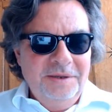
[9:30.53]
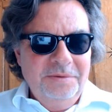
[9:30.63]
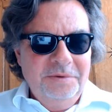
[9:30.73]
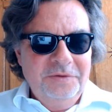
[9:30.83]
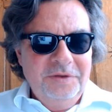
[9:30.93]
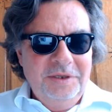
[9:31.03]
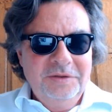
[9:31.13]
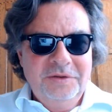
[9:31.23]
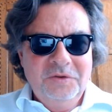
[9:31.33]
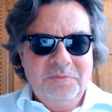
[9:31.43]
we
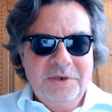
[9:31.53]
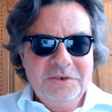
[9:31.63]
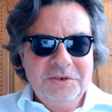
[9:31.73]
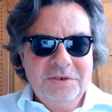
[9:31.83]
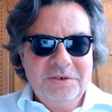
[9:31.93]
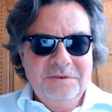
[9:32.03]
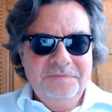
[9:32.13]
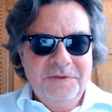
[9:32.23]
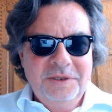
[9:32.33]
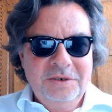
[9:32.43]
see the expression
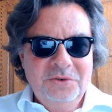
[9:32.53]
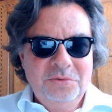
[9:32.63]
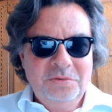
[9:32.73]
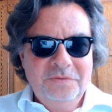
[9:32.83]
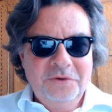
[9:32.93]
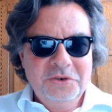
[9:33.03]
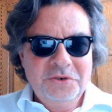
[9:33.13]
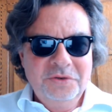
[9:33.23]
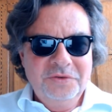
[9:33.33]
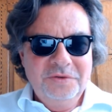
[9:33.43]
in two
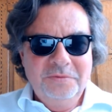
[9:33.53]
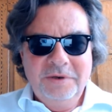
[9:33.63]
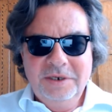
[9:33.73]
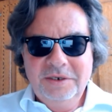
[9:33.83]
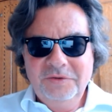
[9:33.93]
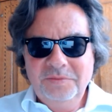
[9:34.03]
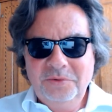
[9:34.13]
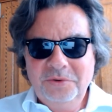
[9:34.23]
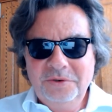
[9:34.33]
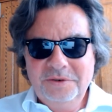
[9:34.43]
versions. One is
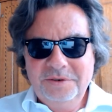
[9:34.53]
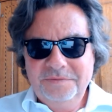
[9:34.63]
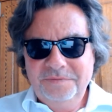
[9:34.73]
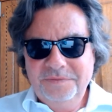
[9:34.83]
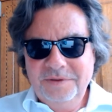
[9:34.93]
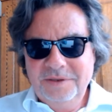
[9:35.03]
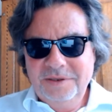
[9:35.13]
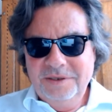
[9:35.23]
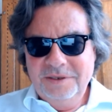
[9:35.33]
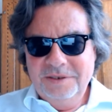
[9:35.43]
more
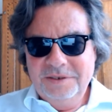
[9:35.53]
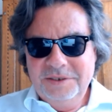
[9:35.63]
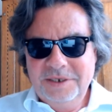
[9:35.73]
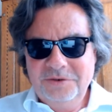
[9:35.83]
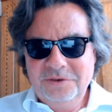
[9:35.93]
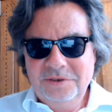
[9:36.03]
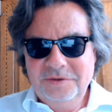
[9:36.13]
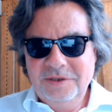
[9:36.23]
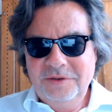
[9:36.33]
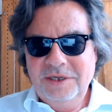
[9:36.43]
general
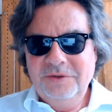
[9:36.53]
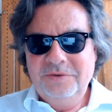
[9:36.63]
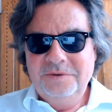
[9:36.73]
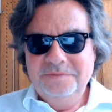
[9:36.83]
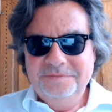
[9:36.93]
than the other.